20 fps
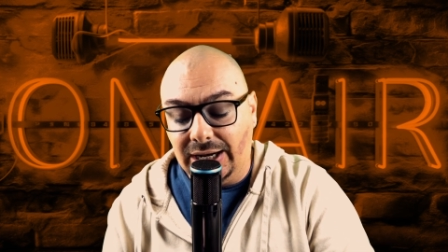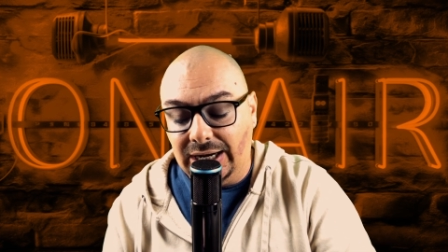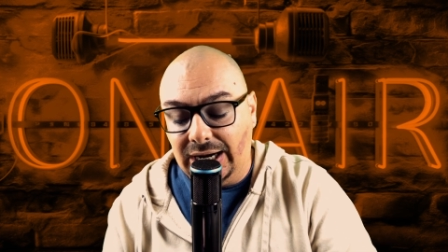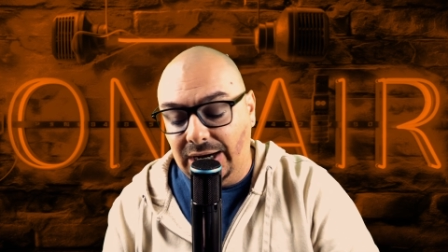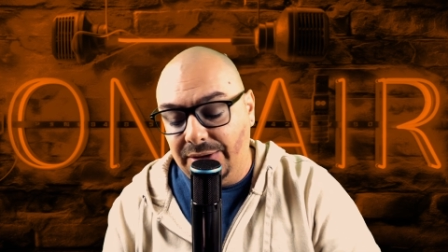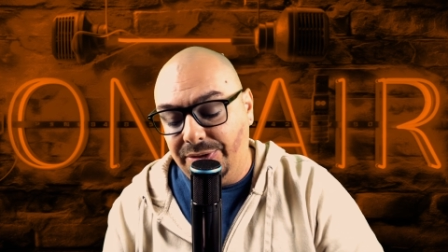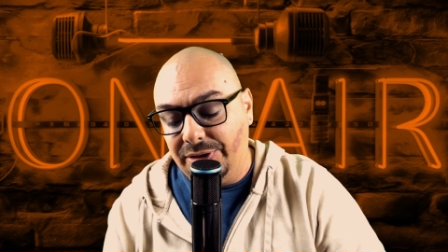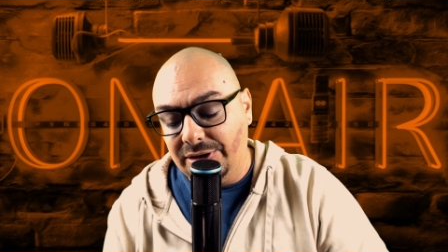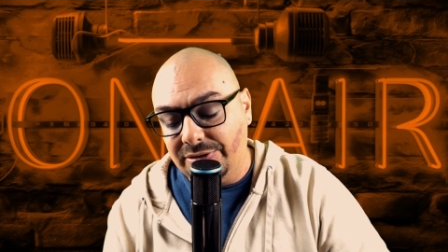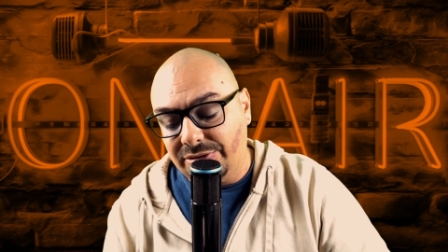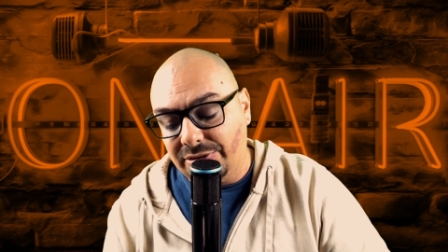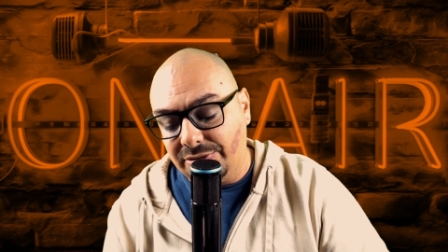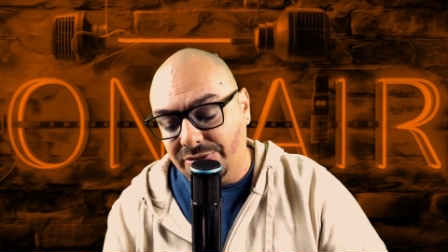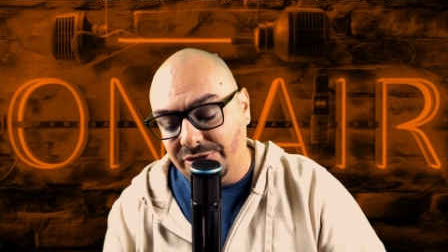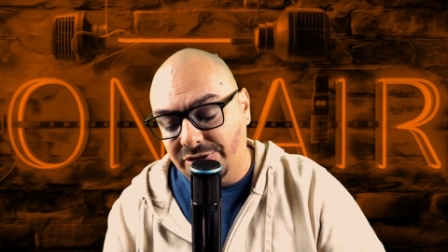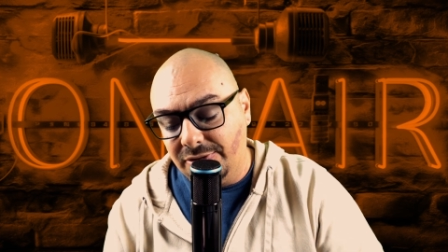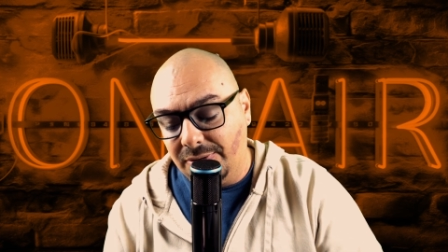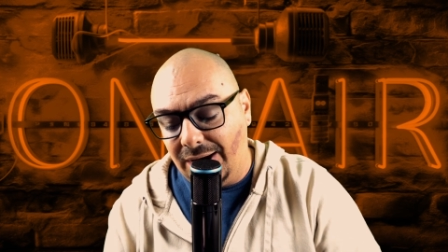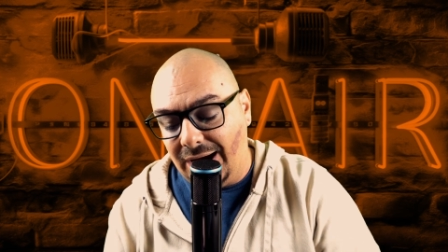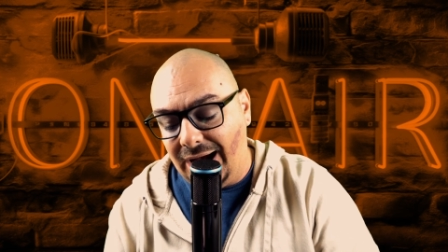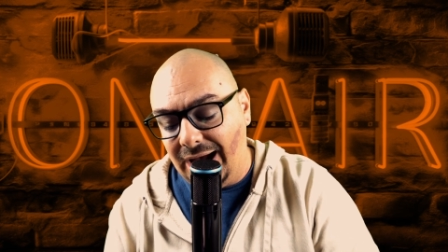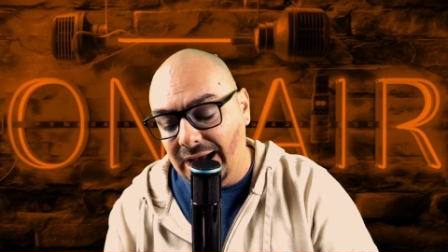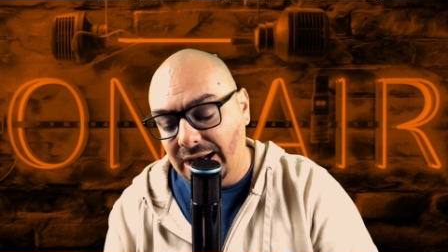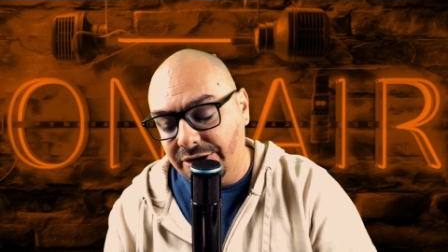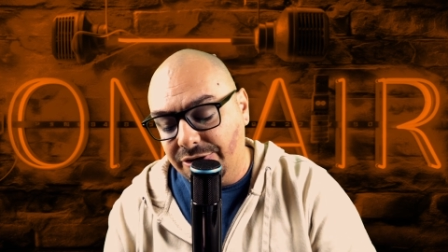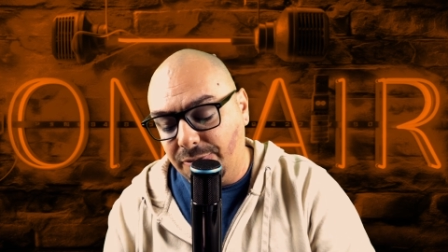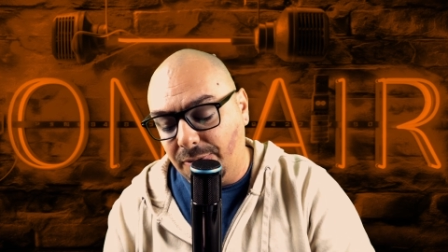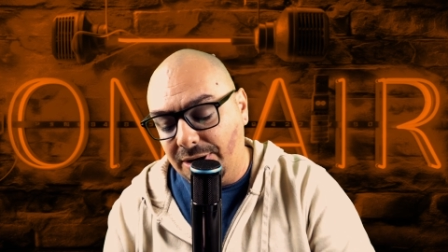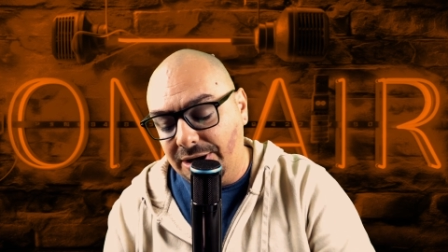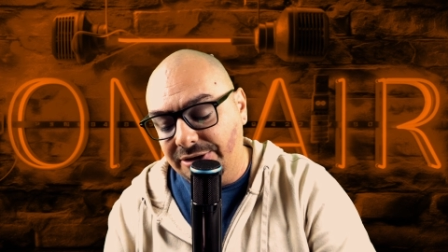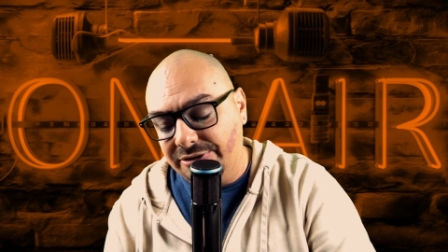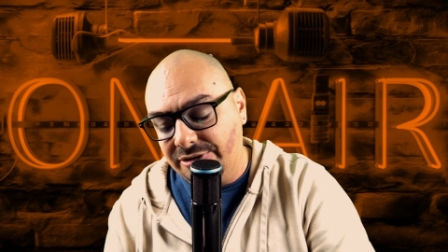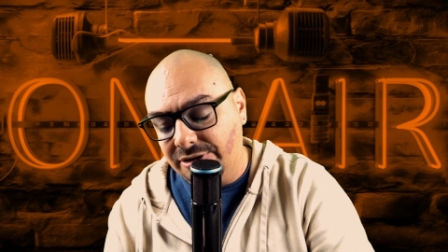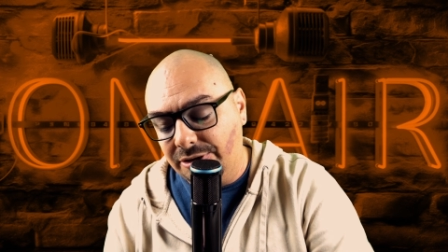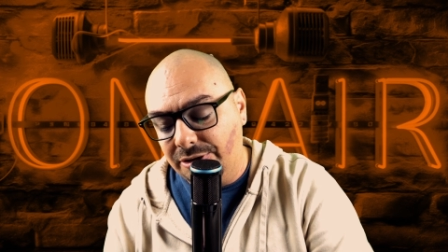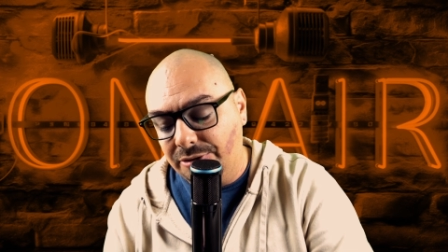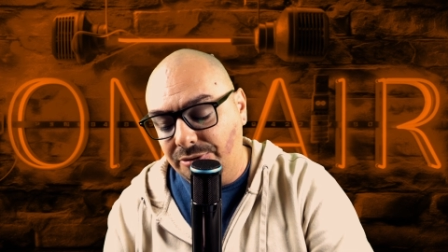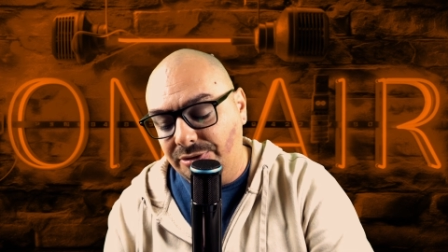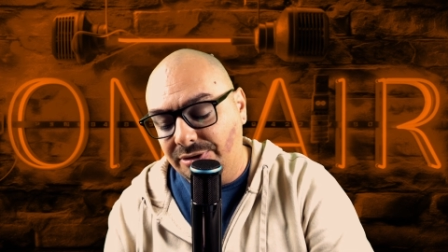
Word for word: I, I think they're too high at 22.